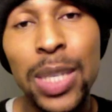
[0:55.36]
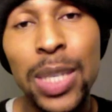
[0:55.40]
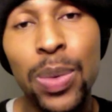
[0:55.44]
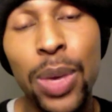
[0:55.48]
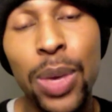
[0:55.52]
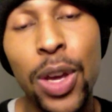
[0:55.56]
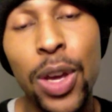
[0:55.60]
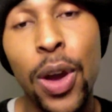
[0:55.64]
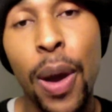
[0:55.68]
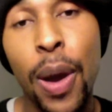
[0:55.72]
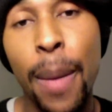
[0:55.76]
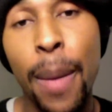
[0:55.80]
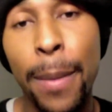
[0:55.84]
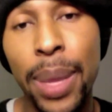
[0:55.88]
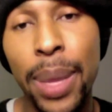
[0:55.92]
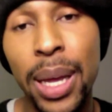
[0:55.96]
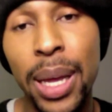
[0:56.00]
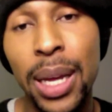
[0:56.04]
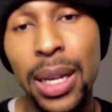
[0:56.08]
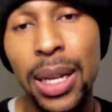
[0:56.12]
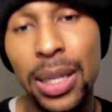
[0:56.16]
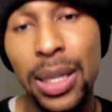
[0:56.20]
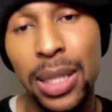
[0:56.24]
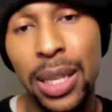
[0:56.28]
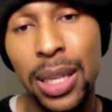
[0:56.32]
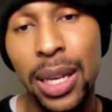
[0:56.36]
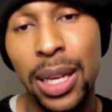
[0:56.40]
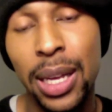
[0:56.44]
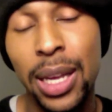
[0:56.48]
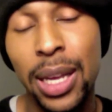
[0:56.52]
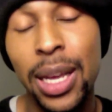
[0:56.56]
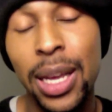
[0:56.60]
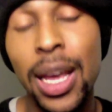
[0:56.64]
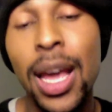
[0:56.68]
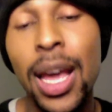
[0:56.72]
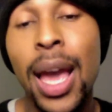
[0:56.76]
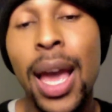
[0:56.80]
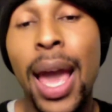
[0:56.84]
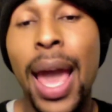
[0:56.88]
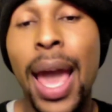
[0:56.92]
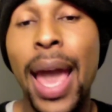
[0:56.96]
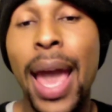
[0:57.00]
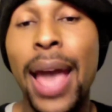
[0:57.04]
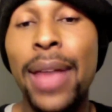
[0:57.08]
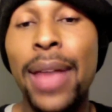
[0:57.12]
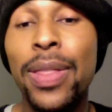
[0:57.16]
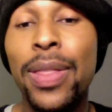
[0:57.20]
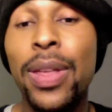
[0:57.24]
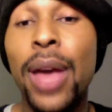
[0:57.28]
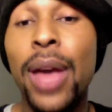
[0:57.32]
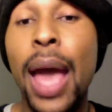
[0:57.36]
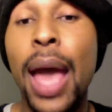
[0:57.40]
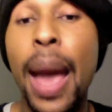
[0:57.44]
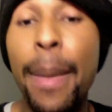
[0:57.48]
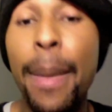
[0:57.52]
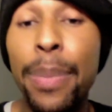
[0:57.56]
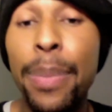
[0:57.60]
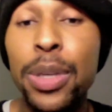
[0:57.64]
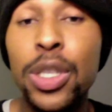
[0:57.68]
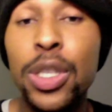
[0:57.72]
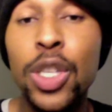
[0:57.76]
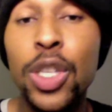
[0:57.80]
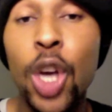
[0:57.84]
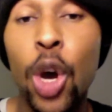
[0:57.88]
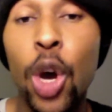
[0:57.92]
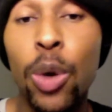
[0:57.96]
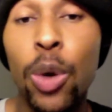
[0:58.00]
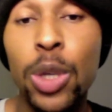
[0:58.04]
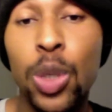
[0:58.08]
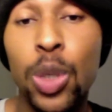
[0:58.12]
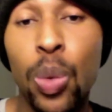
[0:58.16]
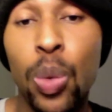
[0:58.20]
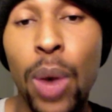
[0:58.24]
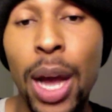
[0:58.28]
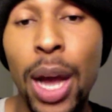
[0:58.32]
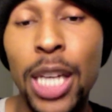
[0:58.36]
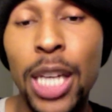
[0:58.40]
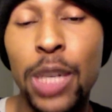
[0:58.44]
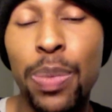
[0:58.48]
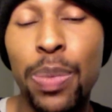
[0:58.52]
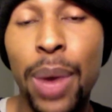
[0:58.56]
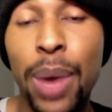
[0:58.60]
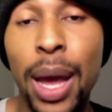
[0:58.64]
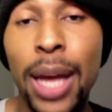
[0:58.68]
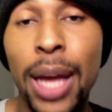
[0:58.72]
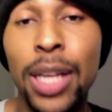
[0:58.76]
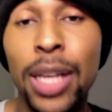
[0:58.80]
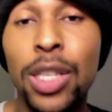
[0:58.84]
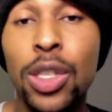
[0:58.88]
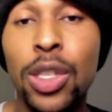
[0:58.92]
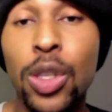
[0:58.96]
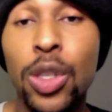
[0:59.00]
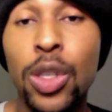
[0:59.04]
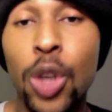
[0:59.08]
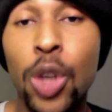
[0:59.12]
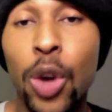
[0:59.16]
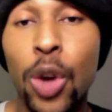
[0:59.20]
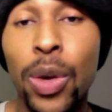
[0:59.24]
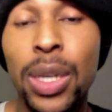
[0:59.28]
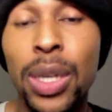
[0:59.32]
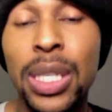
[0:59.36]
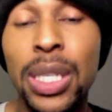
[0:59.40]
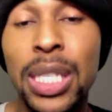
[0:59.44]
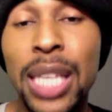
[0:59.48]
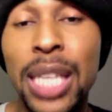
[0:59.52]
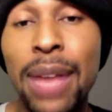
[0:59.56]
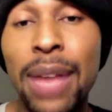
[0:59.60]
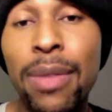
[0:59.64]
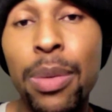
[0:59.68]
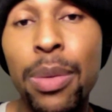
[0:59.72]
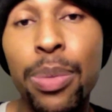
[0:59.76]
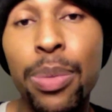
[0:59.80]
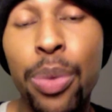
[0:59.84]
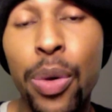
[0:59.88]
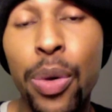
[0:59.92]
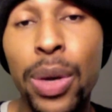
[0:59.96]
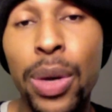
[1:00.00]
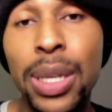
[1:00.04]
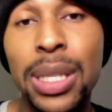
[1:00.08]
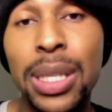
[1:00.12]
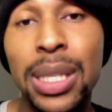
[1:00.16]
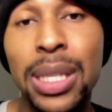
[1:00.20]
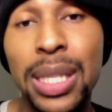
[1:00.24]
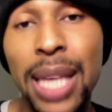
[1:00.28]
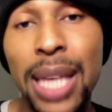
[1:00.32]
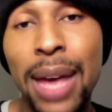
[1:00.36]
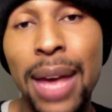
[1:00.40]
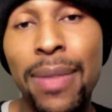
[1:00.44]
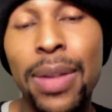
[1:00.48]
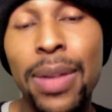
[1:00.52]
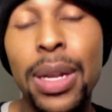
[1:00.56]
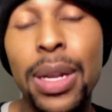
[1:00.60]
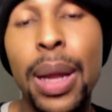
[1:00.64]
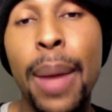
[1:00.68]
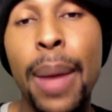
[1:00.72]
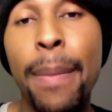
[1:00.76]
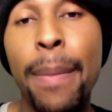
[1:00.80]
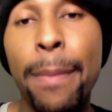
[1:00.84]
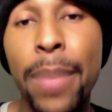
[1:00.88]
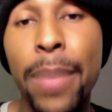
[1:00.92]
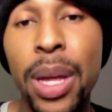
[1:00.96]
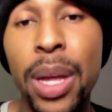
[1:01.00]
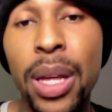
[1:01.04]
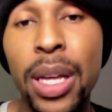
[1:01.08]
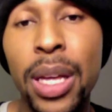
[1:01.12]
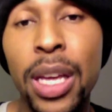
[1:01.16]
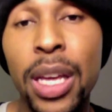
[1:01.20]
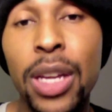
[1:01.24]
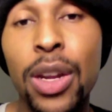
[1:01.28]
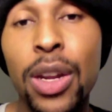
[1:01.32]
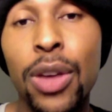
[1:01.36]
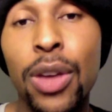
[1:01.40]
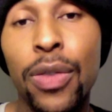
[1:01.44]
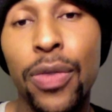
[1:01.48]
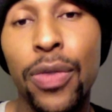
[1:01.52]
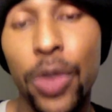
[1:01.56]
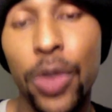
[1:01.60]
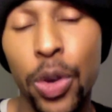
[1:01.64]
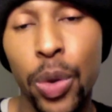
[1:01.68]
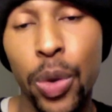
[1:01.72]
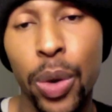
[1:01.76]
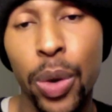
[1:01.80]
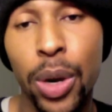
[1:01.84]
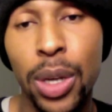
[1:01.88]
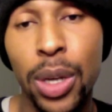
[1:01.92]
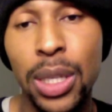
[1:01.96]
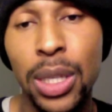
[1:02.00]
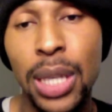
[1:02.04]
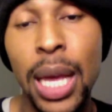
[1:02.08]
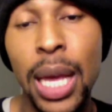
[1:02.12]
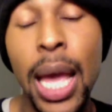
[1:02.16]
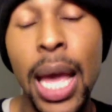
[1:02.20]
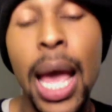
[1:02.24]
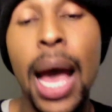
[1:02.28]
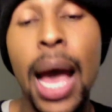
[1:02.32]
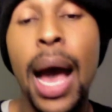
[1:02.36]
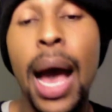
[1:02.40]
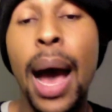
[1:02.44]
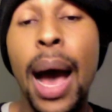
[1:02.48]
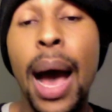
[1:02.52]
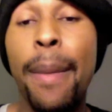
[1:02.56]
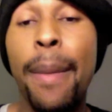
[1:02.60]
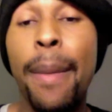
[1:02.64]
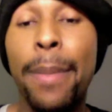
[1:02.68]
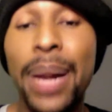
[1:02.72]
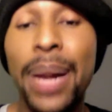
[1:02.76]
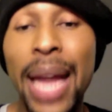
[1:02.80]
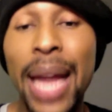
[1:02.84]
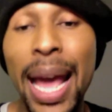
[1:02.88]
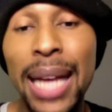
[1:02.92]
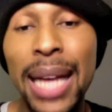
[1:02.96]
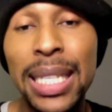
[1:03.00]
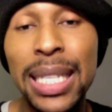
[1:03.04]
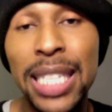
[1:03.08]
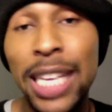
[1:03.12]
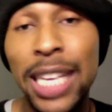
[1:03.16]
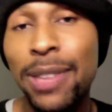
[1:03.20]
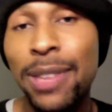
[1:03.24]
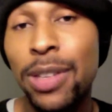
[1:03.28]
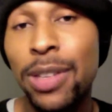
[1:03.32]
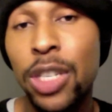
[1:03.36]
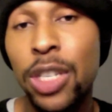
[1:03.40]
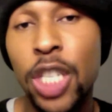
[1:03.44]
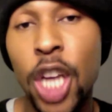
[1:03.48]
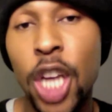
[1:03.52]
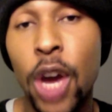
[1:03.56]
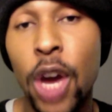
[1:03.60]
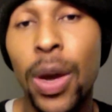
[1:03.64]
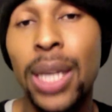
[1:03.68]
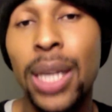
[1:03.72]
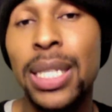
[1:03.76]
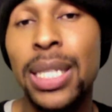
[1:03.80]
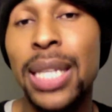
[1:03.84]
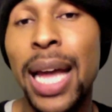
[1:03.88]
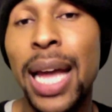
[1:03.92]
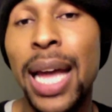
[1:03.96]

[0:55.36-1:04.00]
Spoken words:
week on BET, and the episode was watched by a historic 7.7 million viewers. A black TV show has not